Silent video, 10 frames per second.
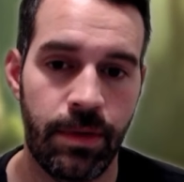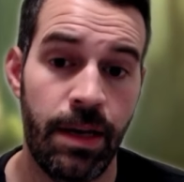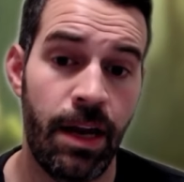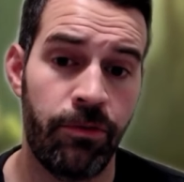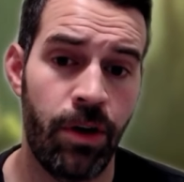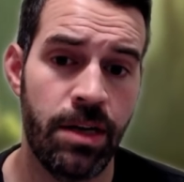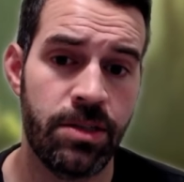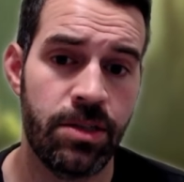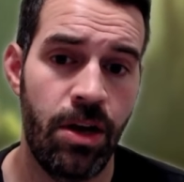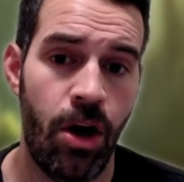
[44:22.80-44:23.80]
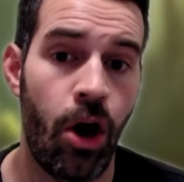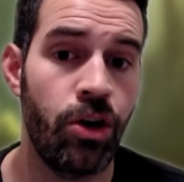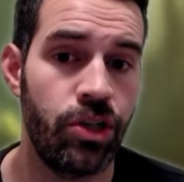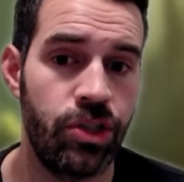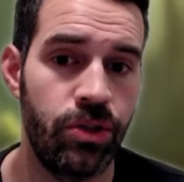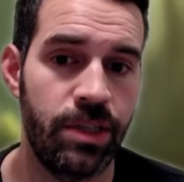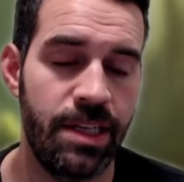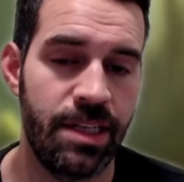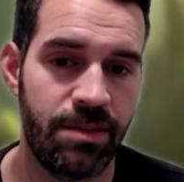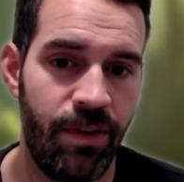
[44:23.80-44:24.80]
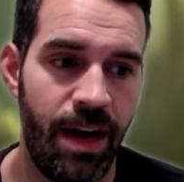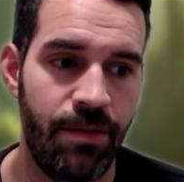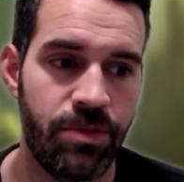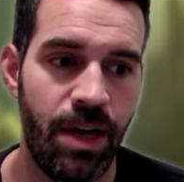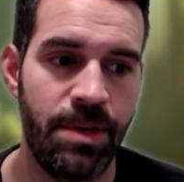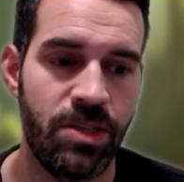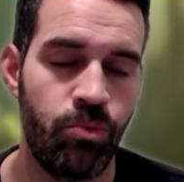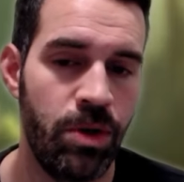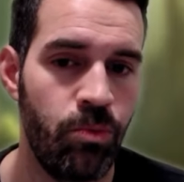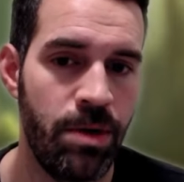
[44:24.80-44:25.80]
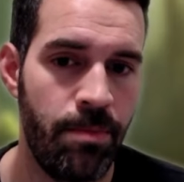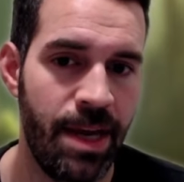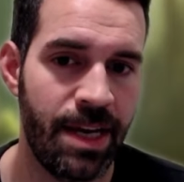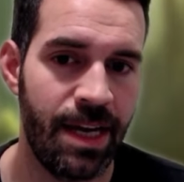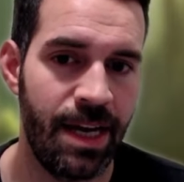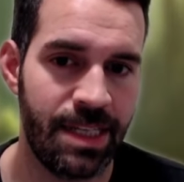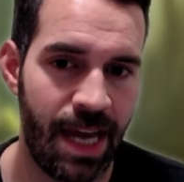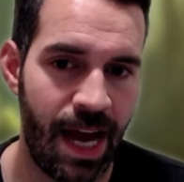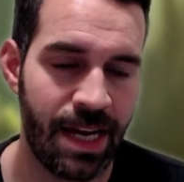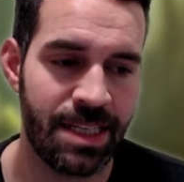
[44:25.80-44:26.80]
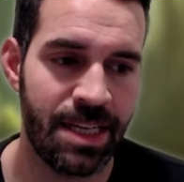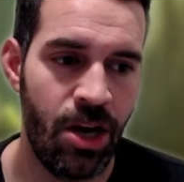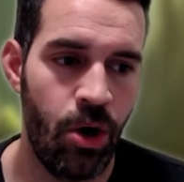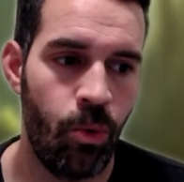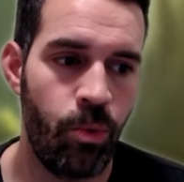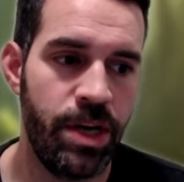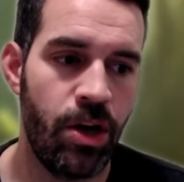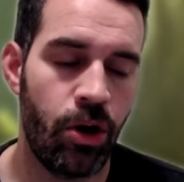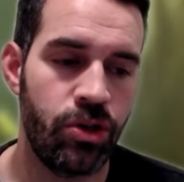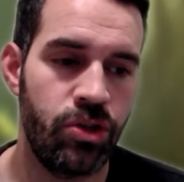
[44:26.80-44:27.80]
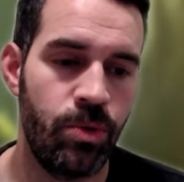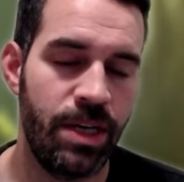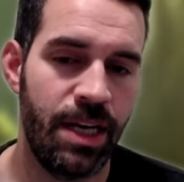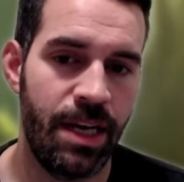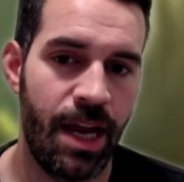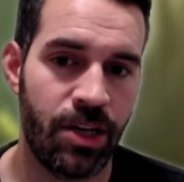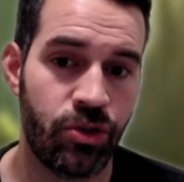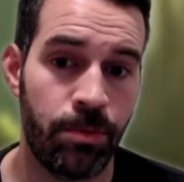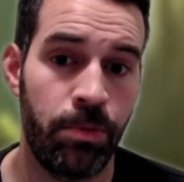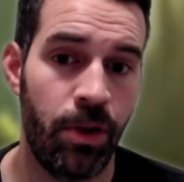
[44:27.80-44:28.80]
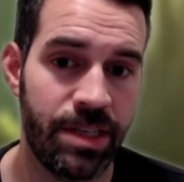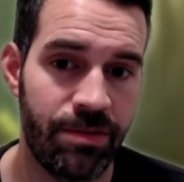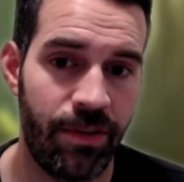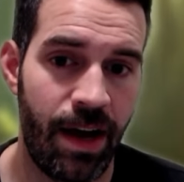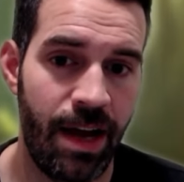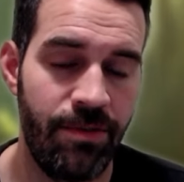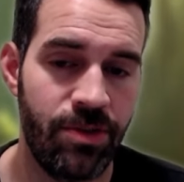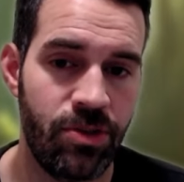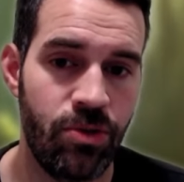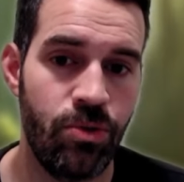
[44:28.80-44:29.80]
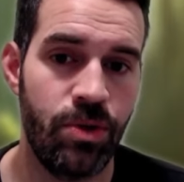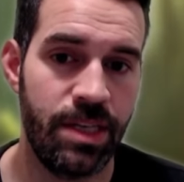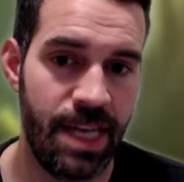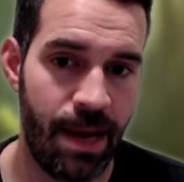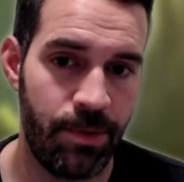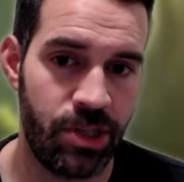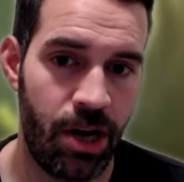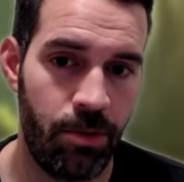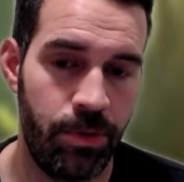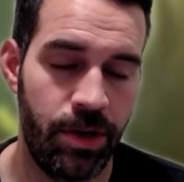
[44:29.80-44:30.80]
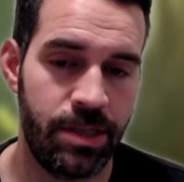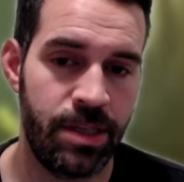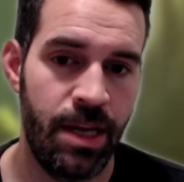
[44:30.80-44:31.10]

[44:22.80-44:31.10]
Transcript: Now, for us, our agility is 5. So that means when we make attacks, we are doing an extra +5 to the damage output.